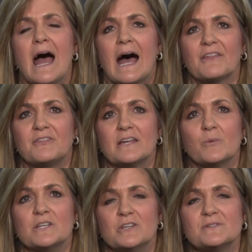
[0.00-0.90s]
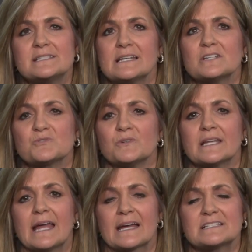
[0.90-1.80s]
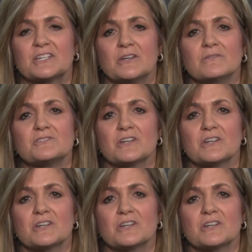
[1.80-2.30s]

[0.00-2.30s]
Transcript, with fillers: I think when you see us really execute and